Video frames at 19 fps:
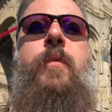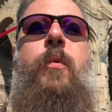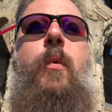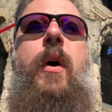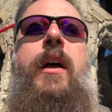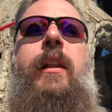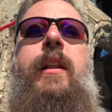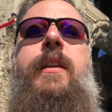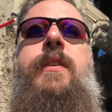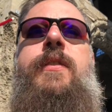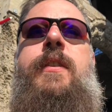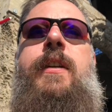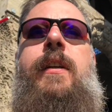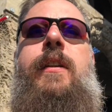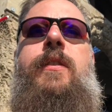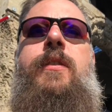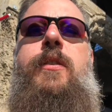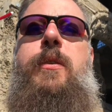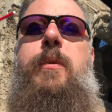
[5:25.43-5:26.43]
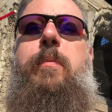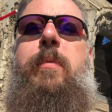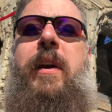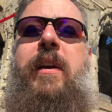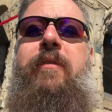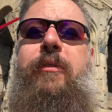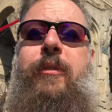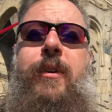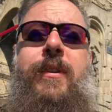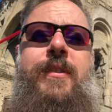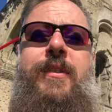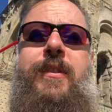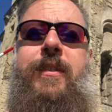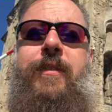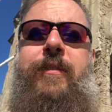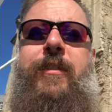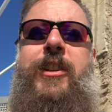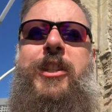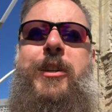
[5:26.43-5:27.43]
while listening to Pink Floyd's
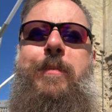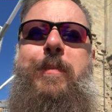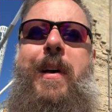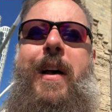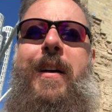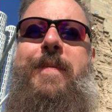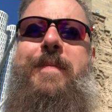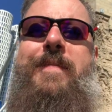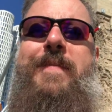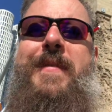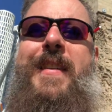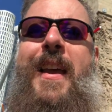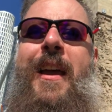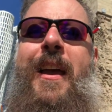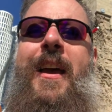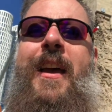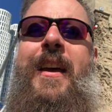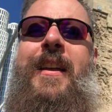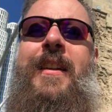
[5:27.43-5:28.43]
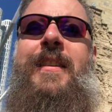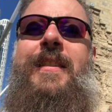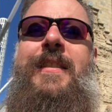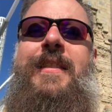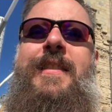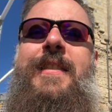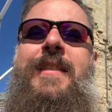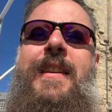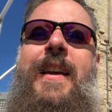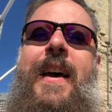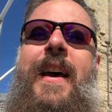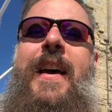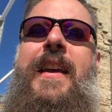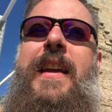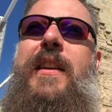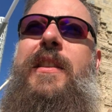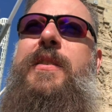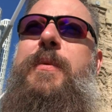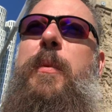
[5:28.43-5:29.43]
Division Bell, and
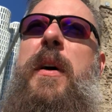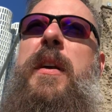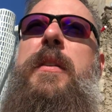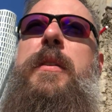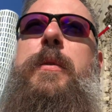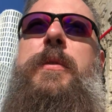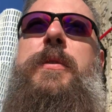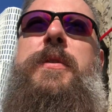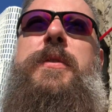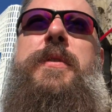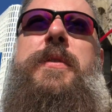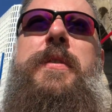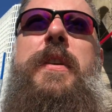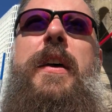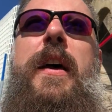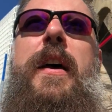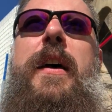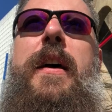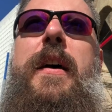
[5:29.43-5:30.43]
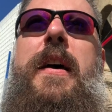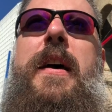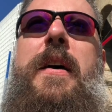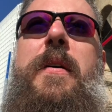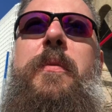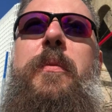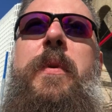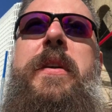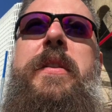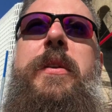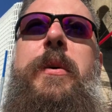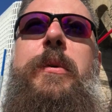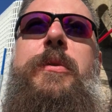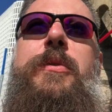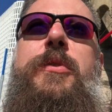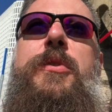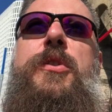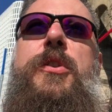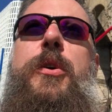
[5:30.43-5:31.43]
it's one of those
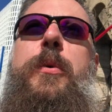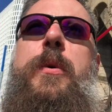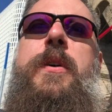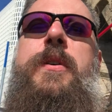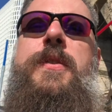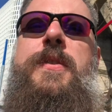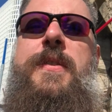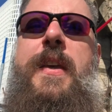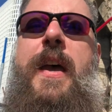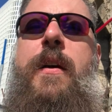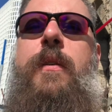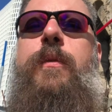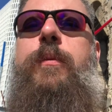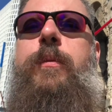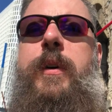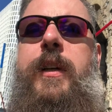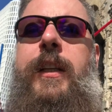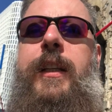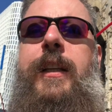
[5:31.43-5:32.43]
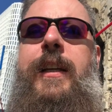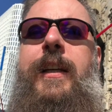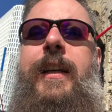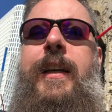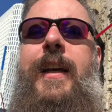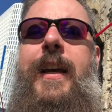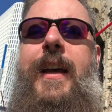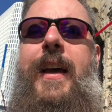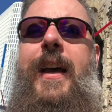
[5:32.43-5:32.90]
tours that really